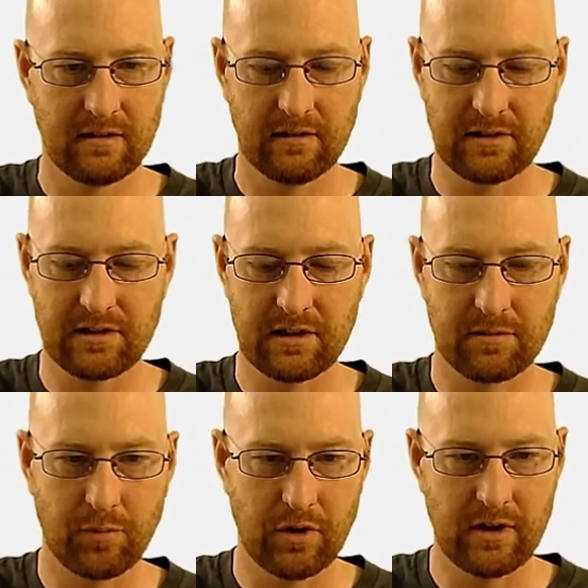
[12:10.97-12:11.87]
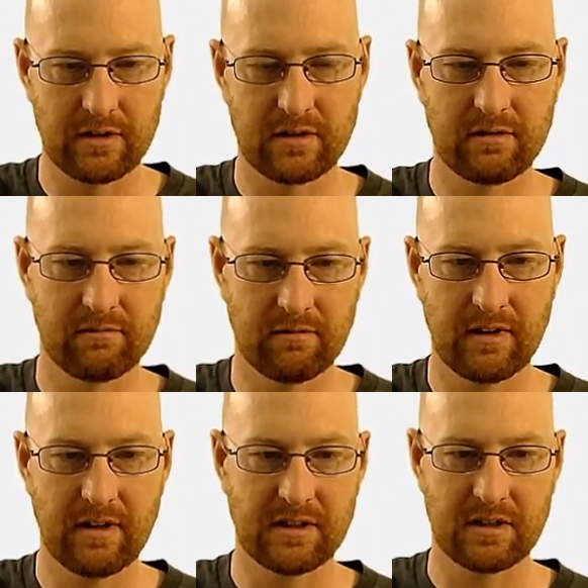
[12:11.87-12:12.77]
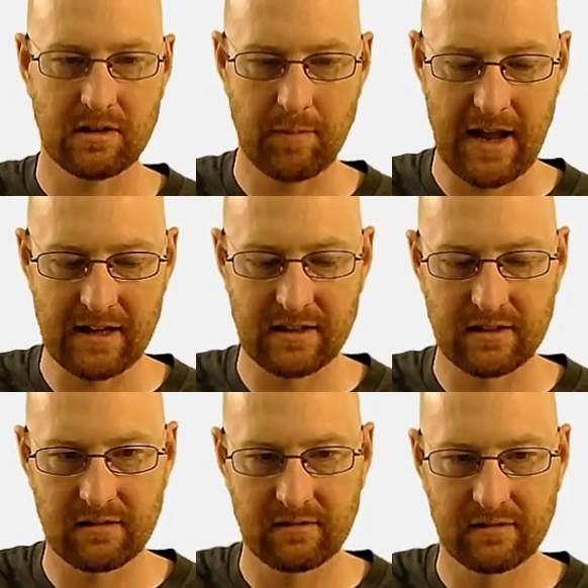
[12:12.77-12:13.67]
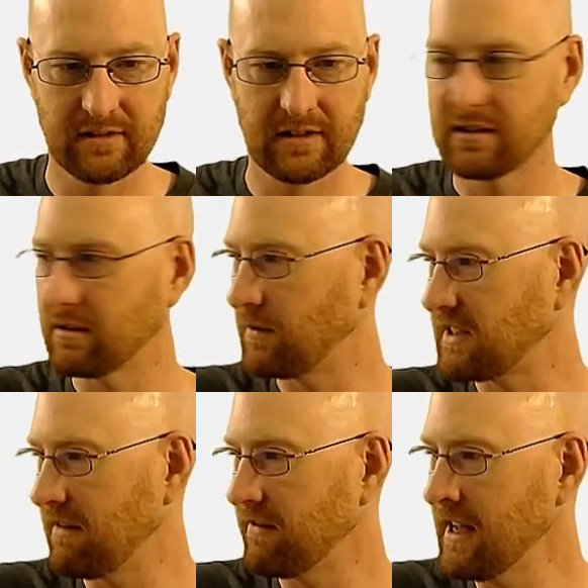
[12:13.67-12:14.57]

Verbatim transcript: let's just put a space. So if we save